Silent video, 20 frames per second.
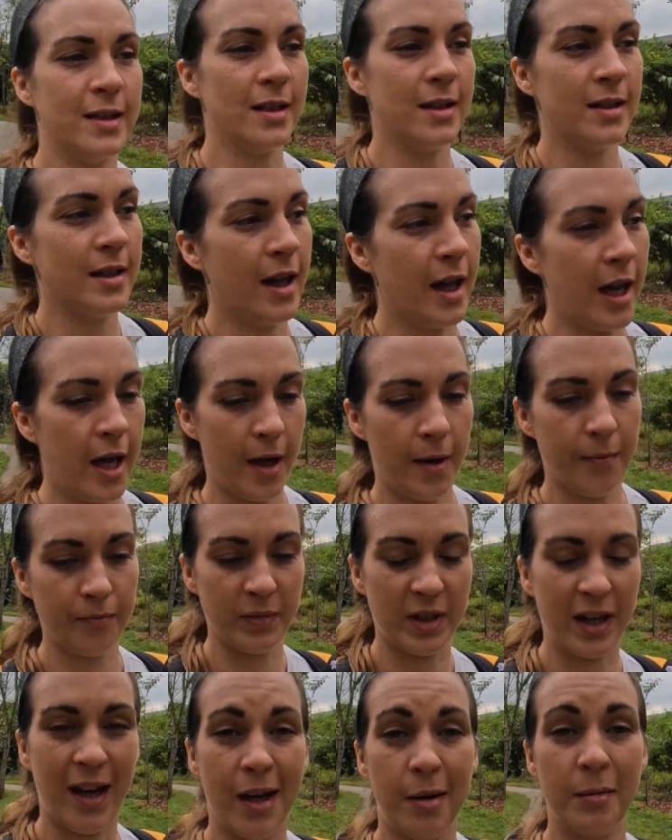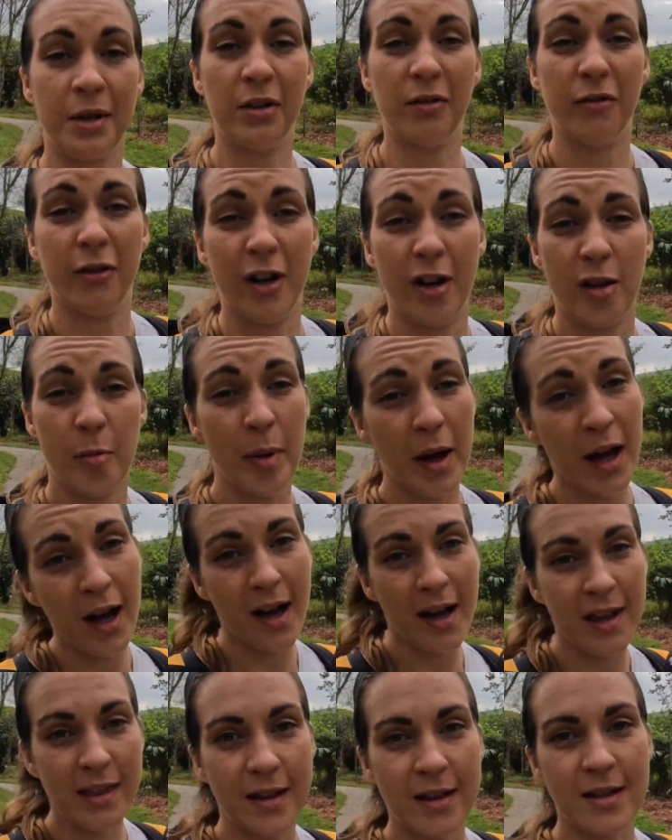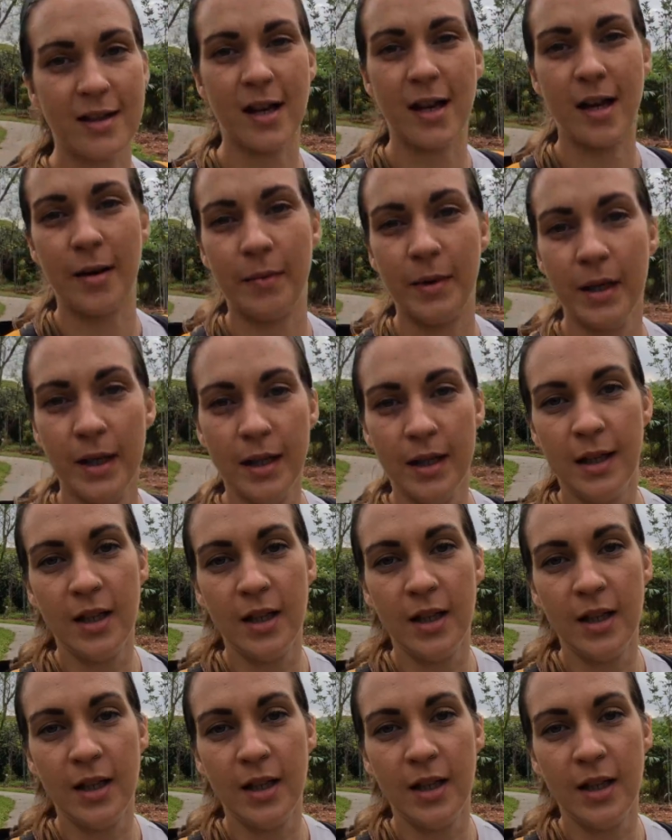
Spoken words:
but I'm going to follow the path because I'm